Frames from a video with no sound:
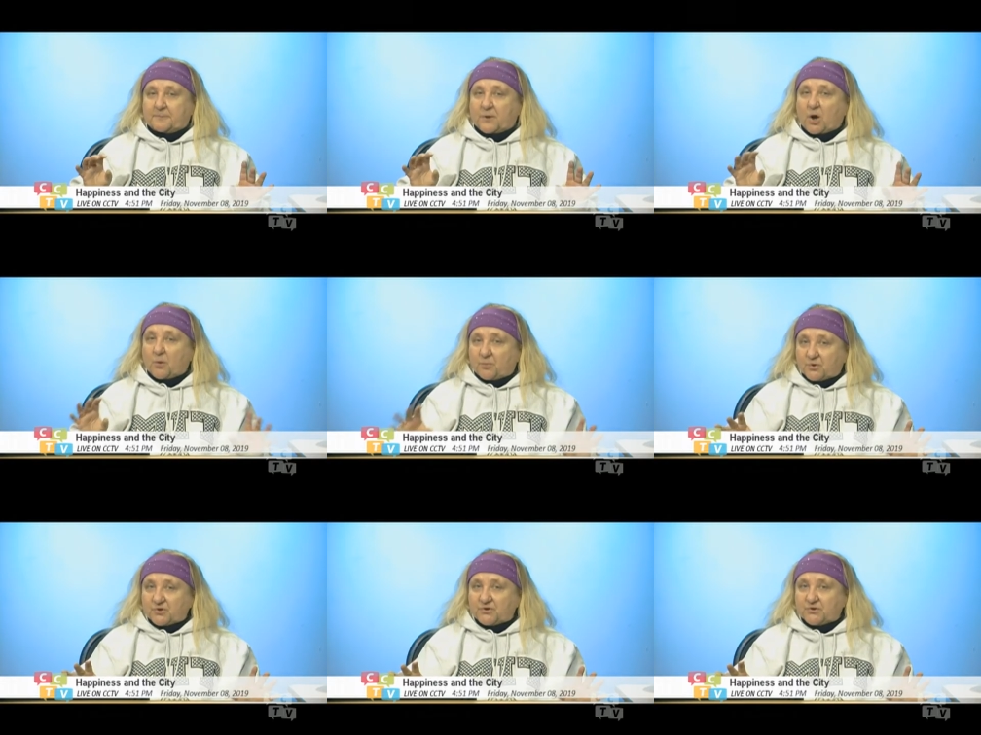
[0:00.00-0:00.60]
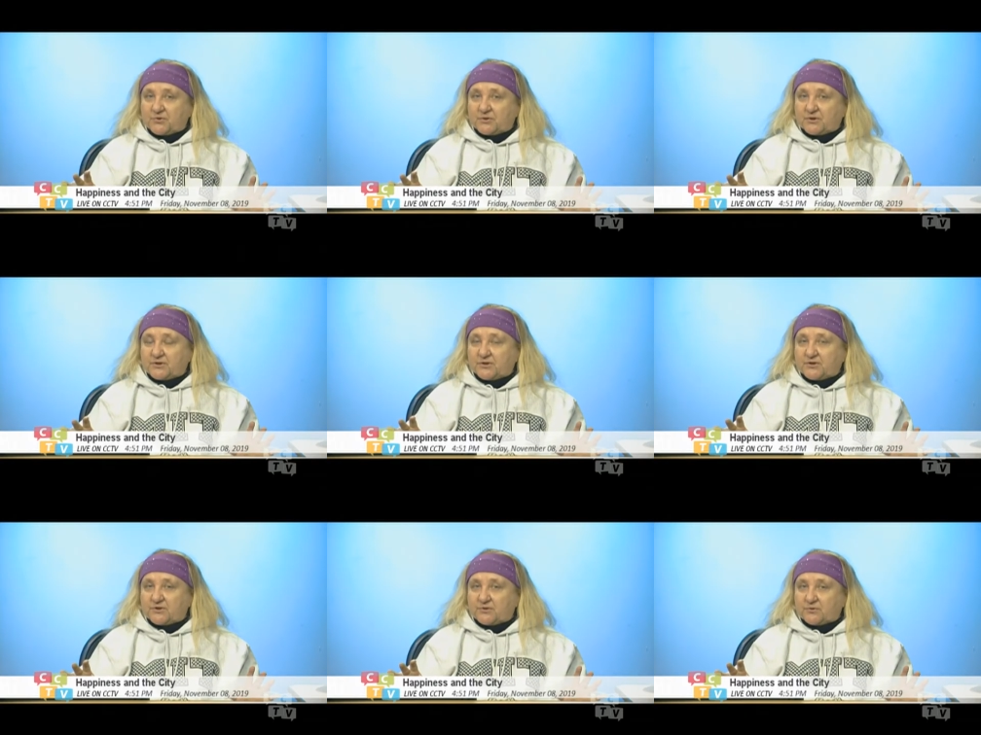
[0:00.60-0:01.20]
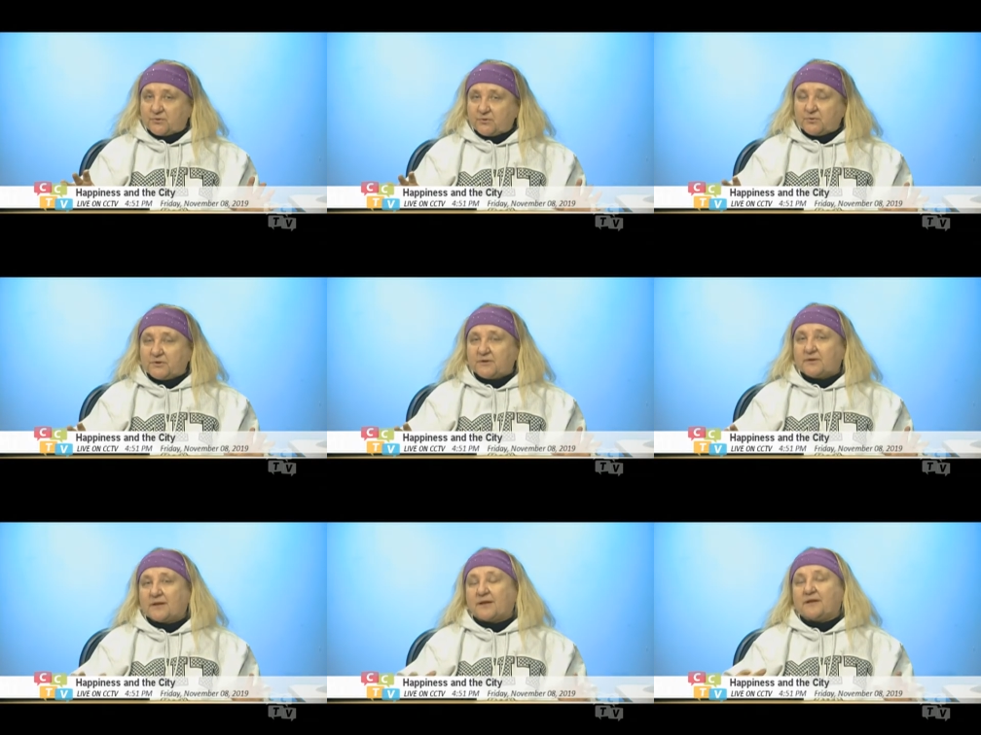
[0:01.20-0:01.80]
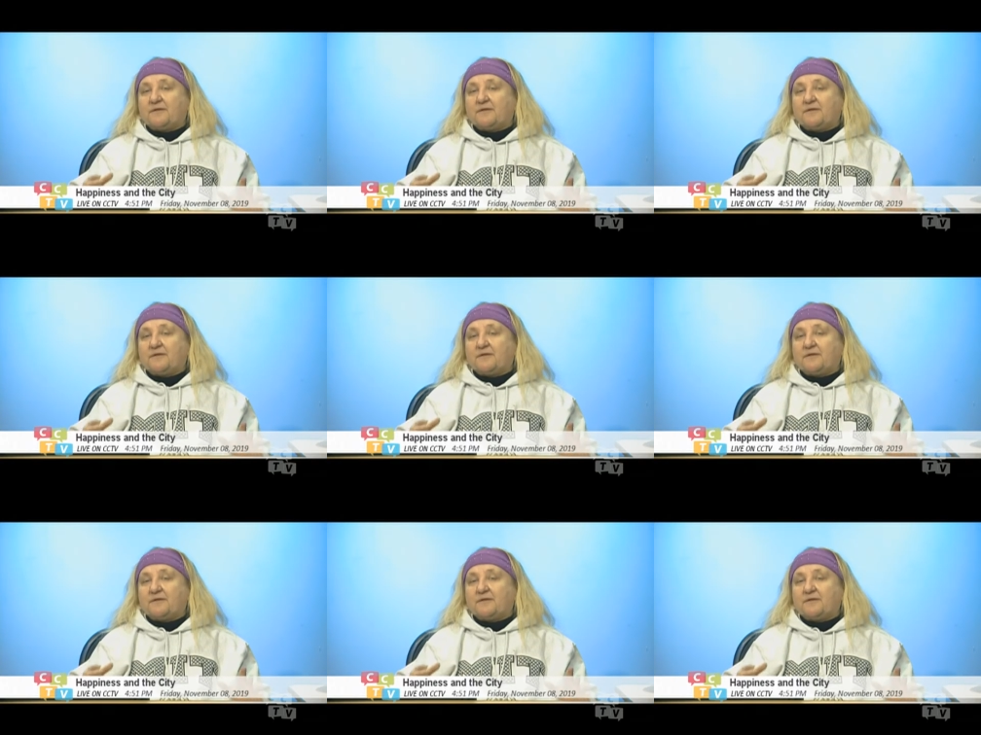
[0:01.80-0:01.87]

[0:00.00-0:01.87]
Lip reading: opportunities to do it, and